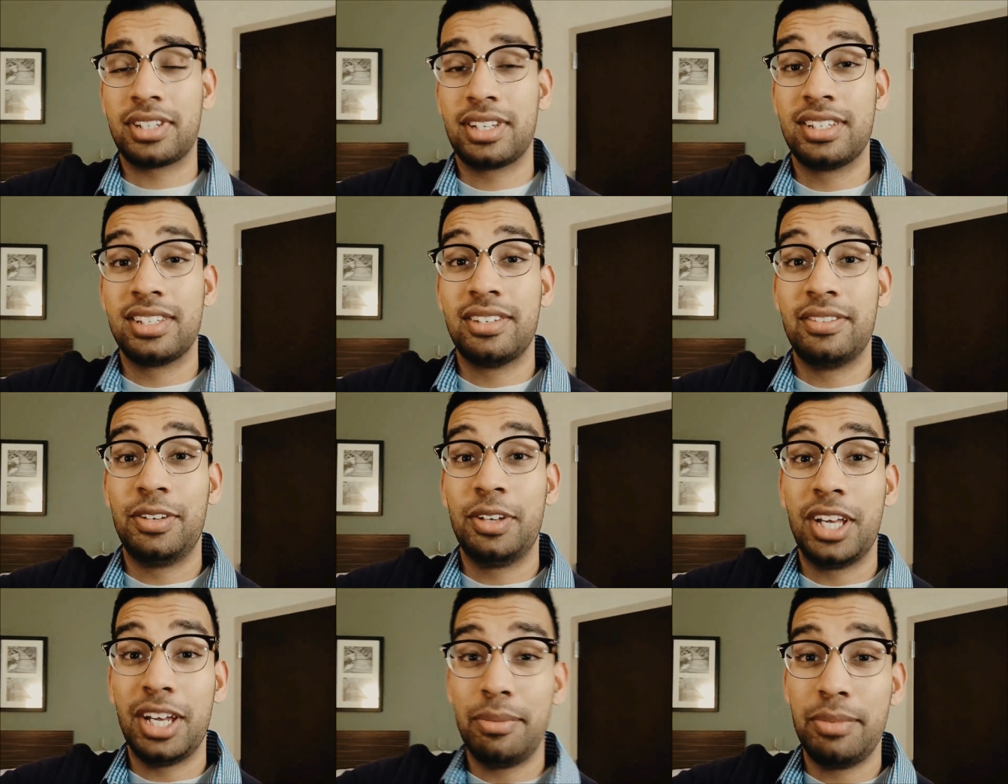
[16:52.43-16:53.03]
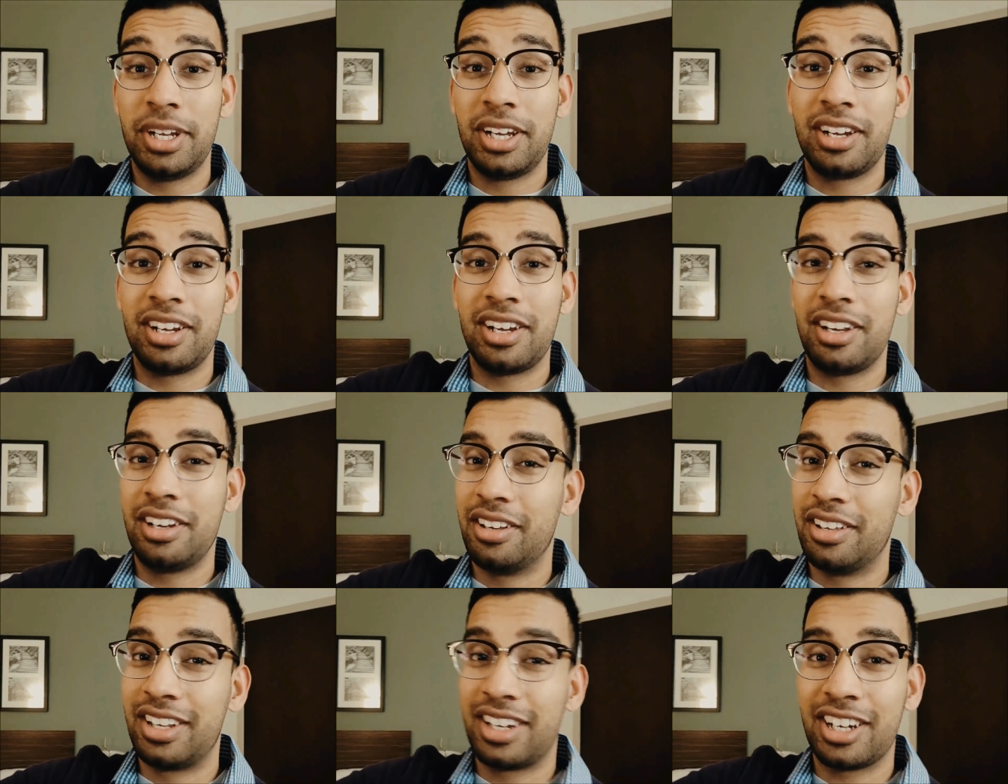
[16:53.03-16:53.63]
Because if you come here,
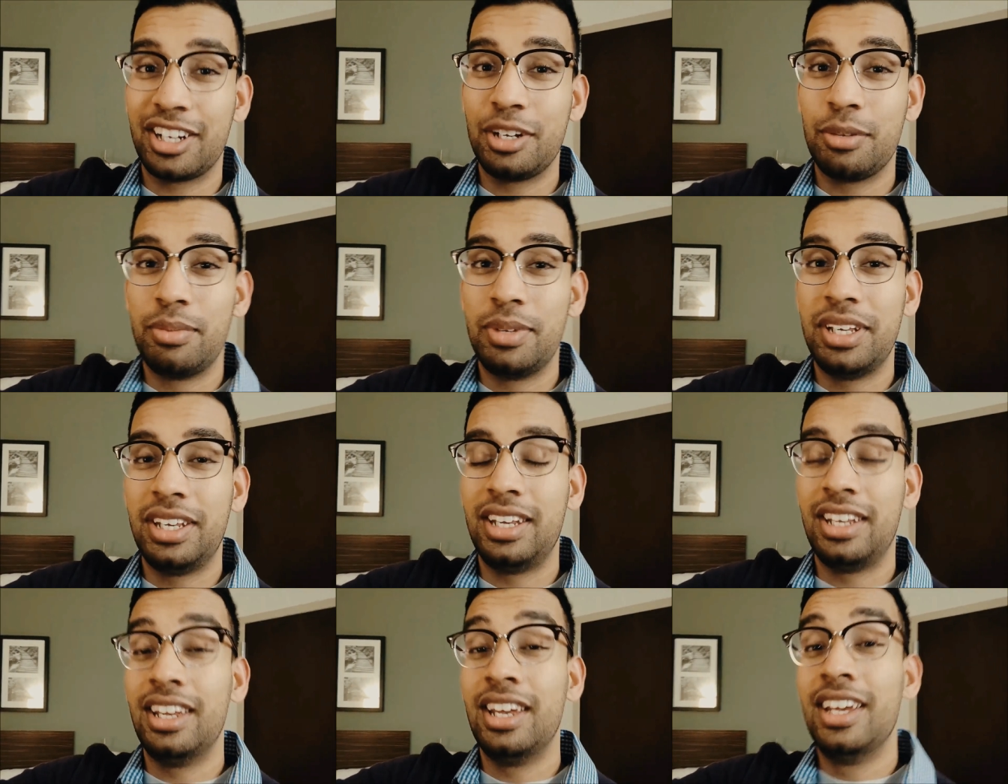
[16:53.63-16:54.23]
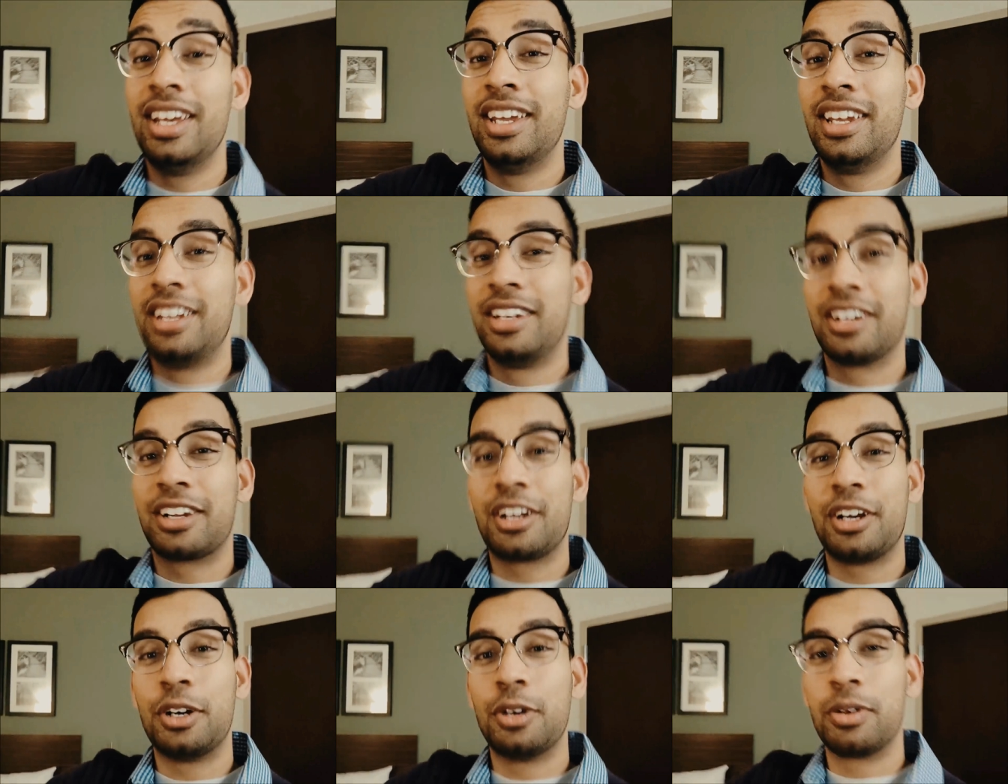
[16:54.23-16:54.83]
you know, they're going to be
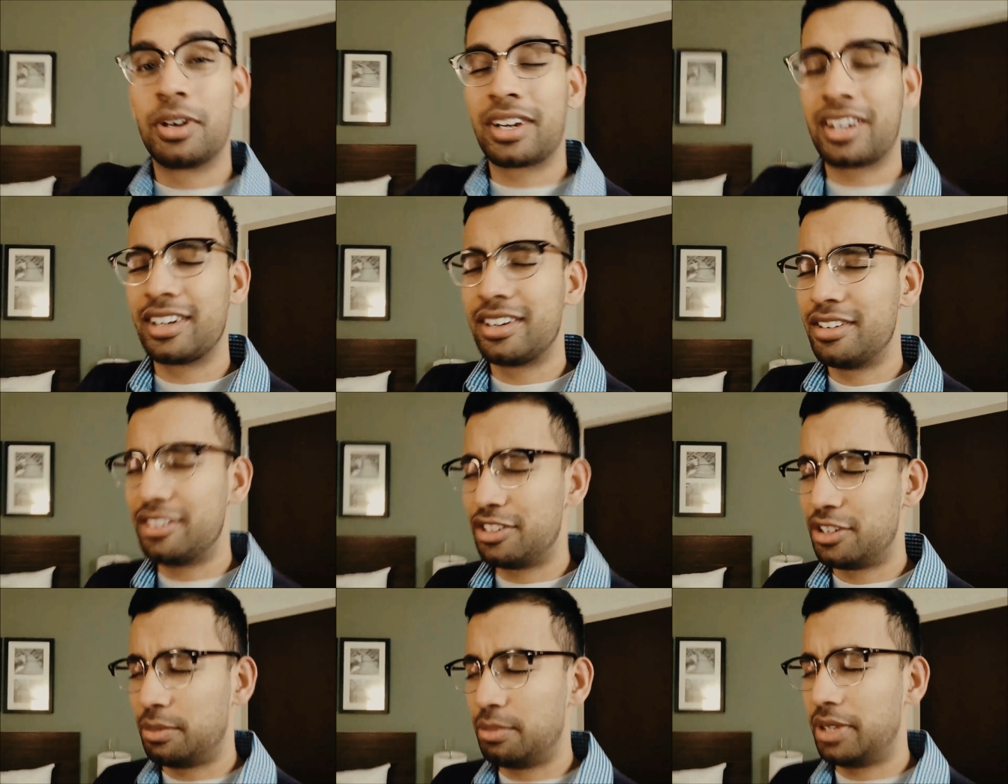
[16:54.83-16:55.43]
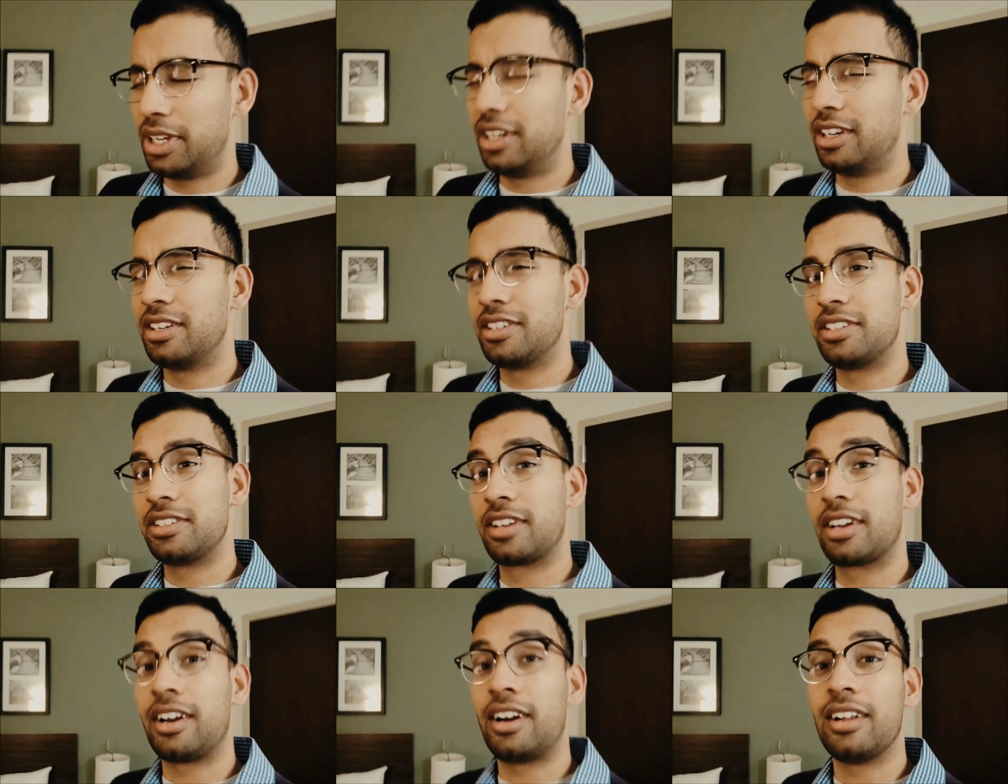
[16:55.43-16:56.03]
your coworkers, your
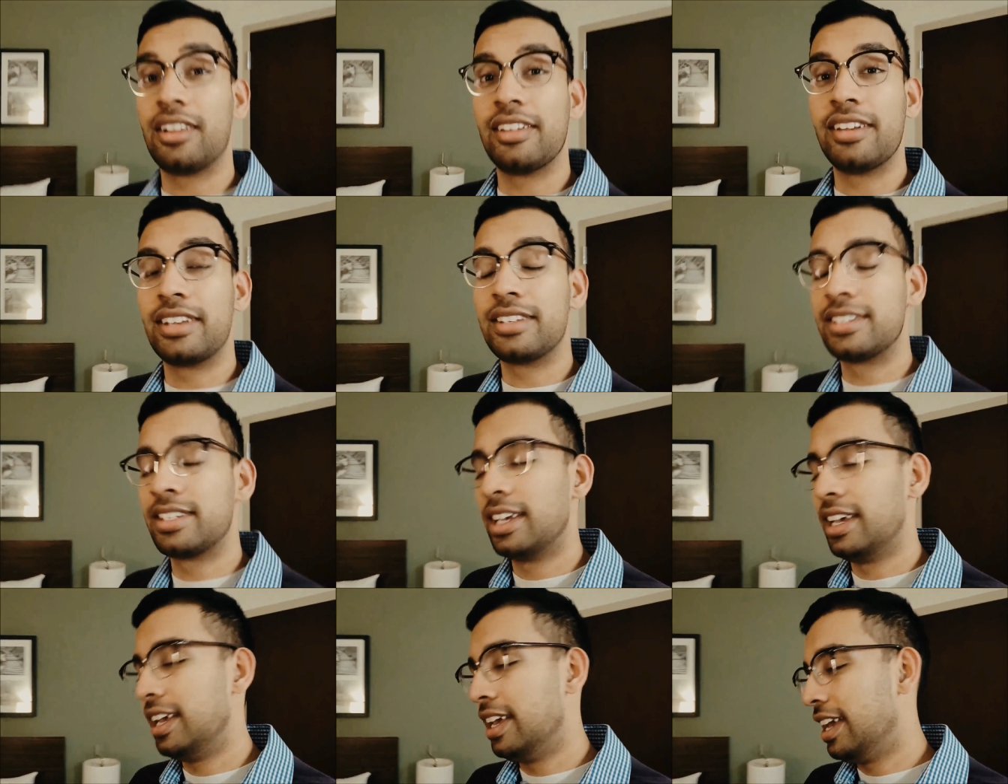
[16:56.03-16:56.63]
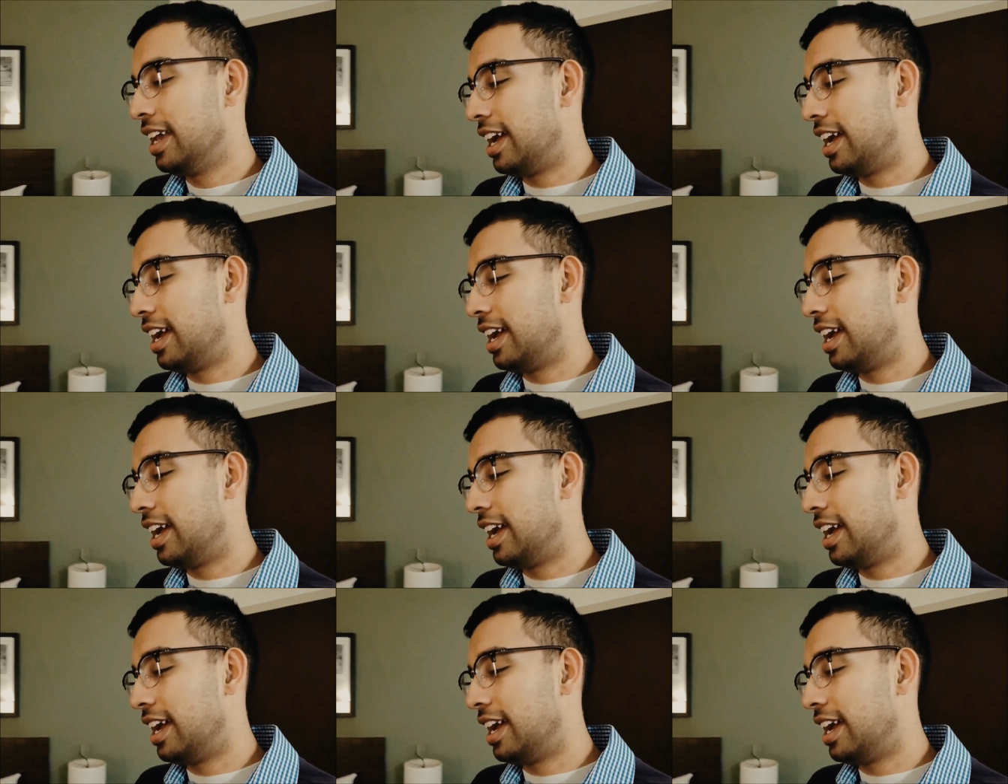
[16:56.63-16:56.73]
peers, your colleagues.